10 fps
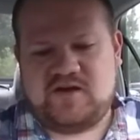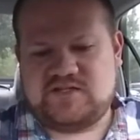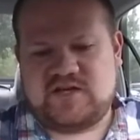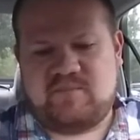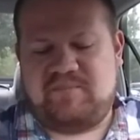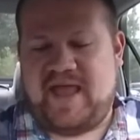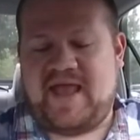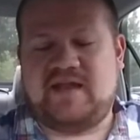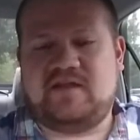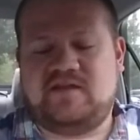He's got a
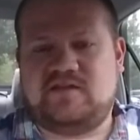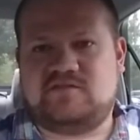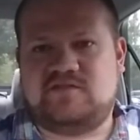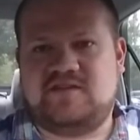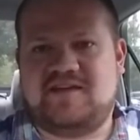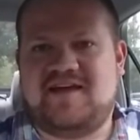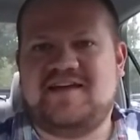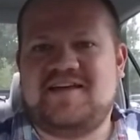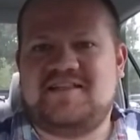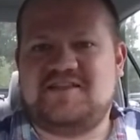band and he's the uh,
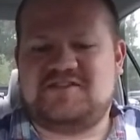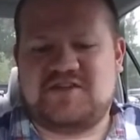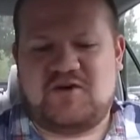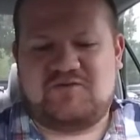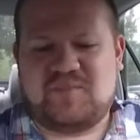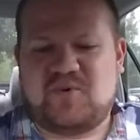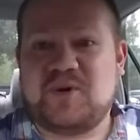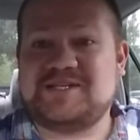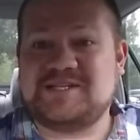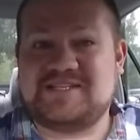the
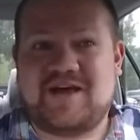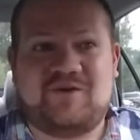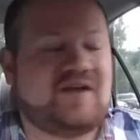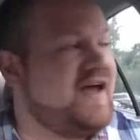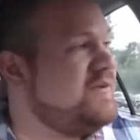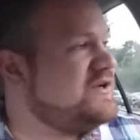self-appointed sound guy.